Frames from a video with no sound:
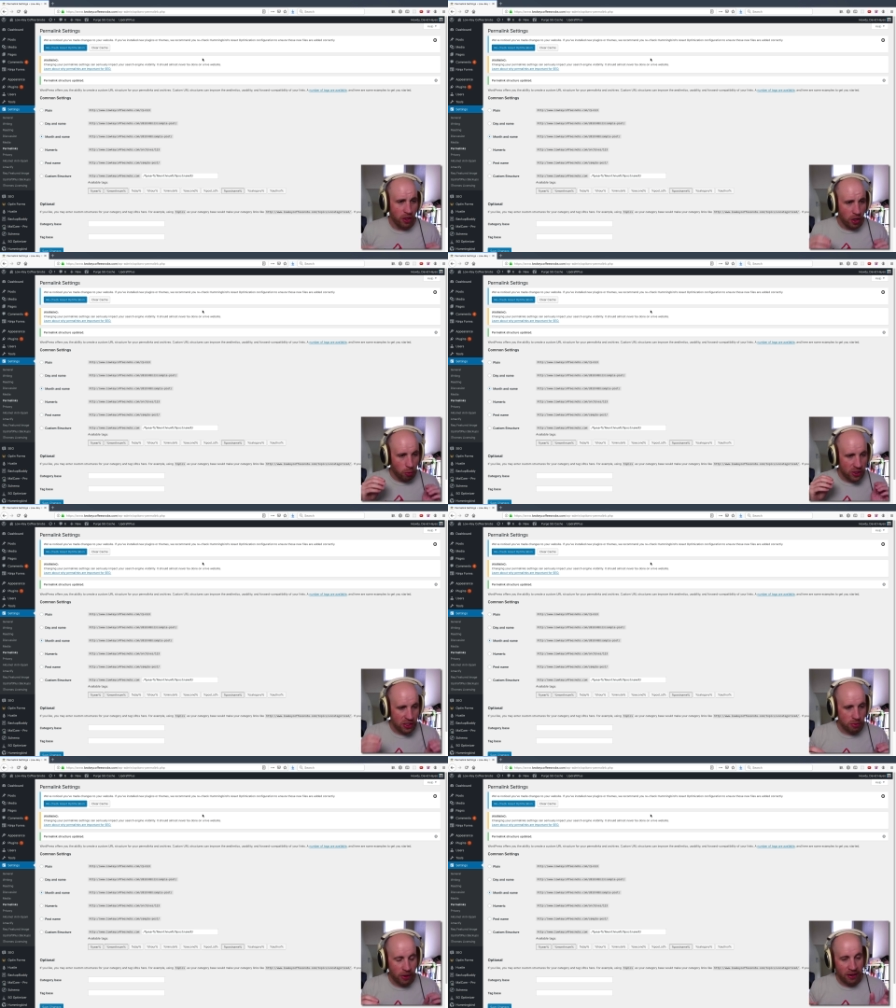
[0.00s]
which
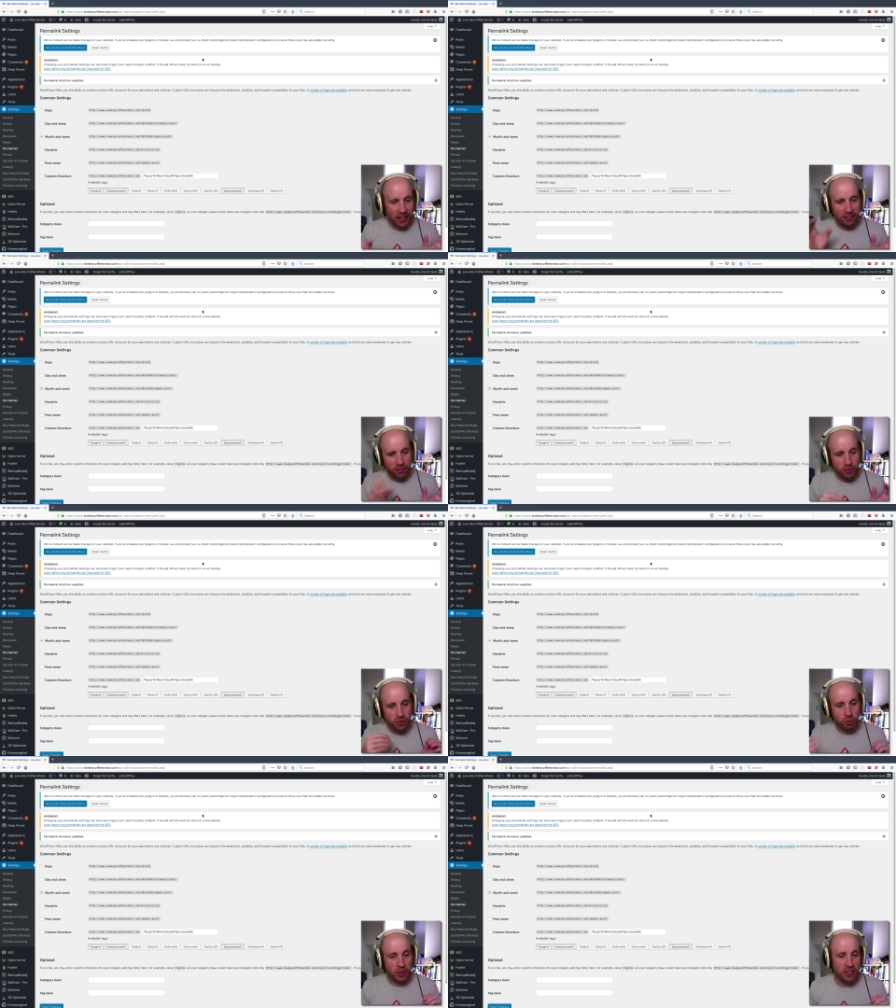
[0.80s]
is where if you've
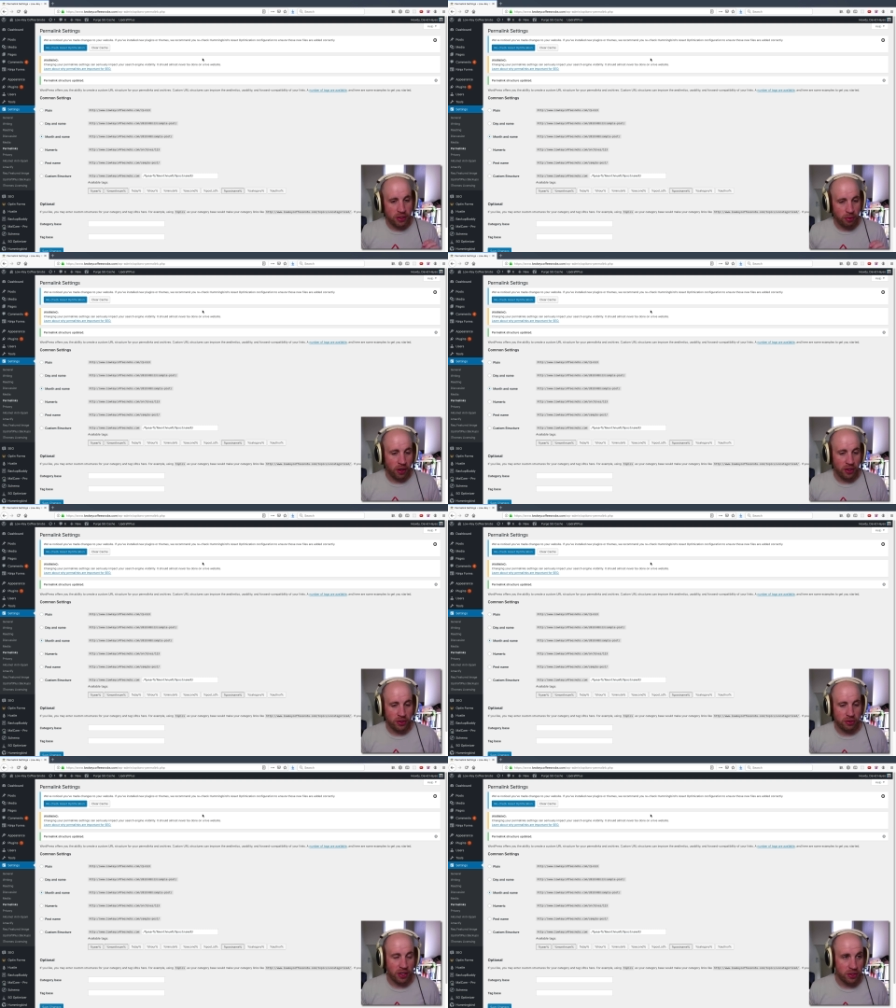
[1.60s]
switched URL
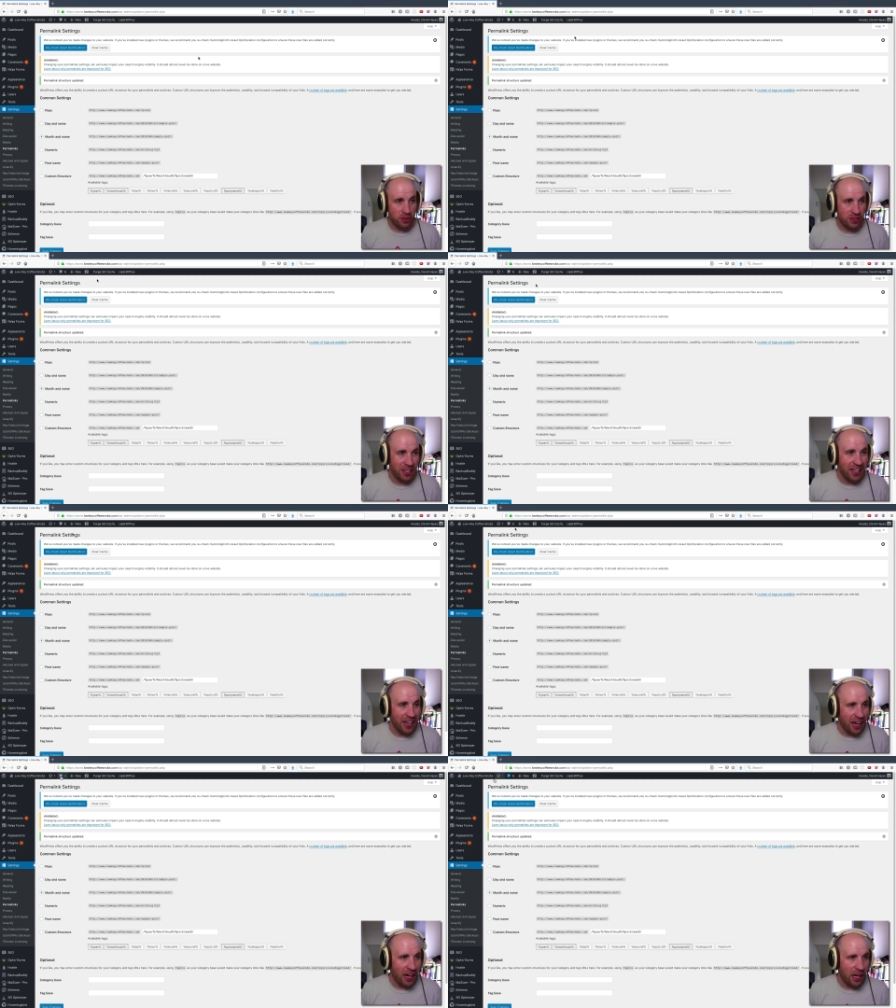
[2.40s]
structures,
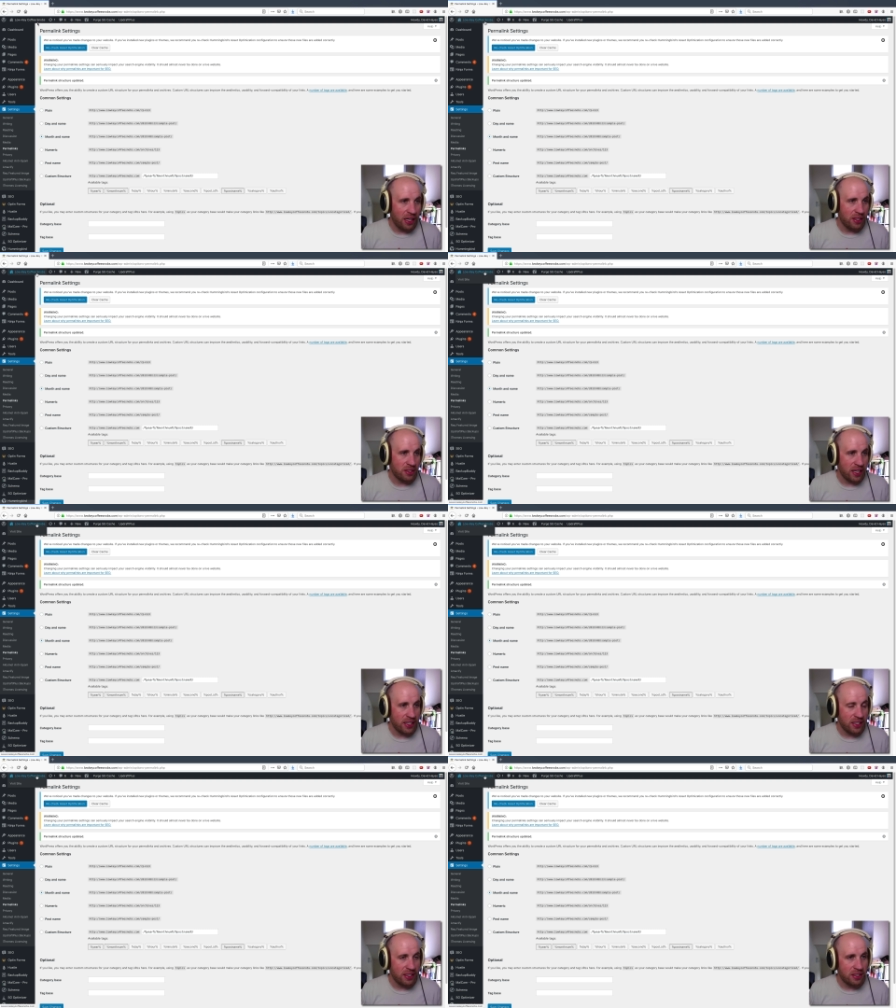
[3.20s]
uh,
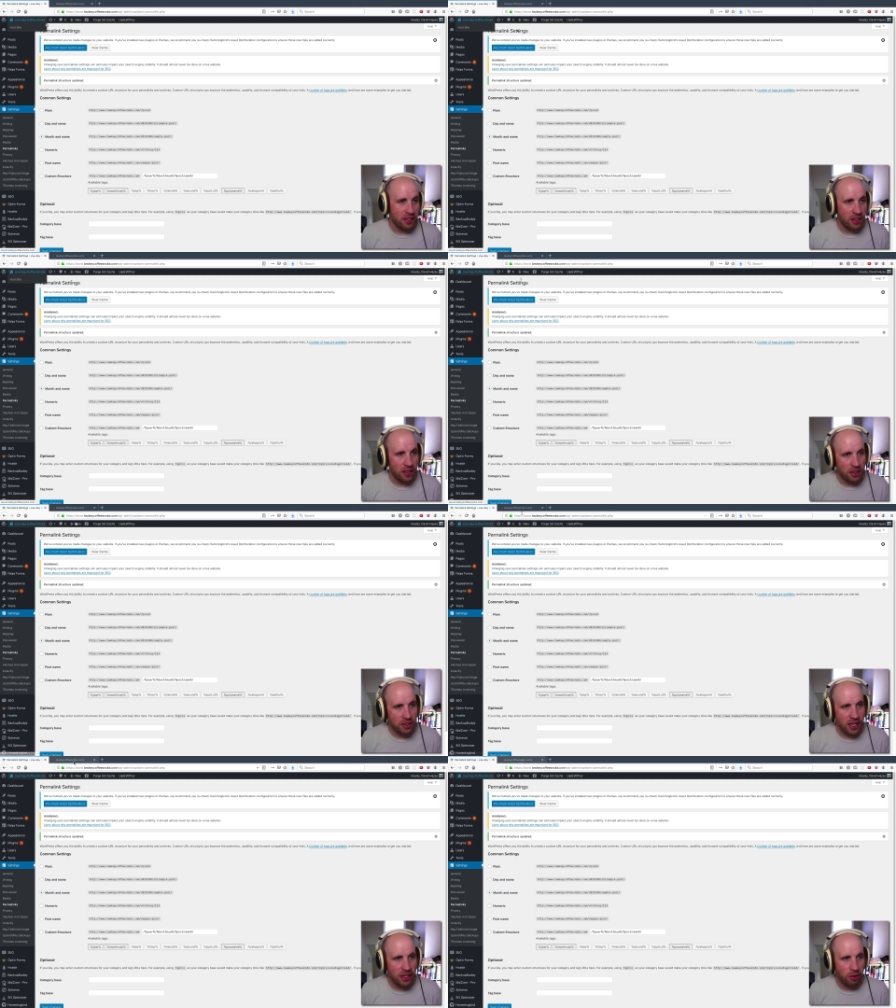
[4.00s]
sites,
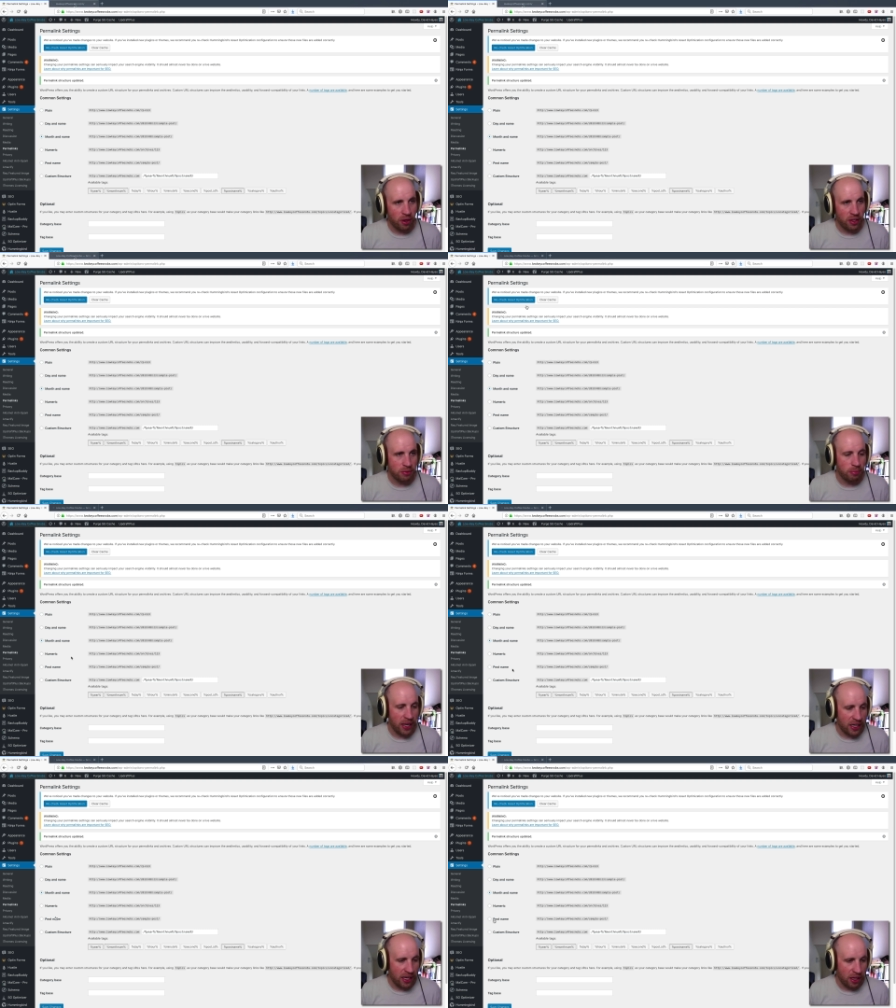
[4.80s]
site URLs
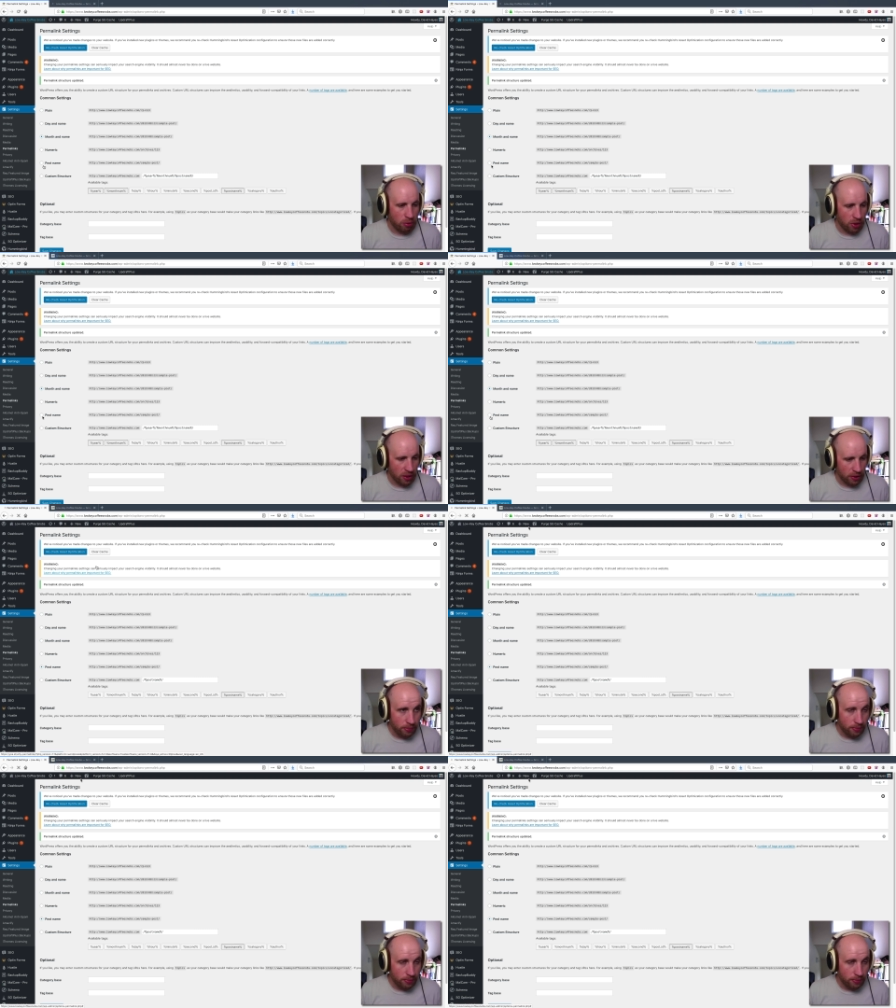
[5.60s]
might not work.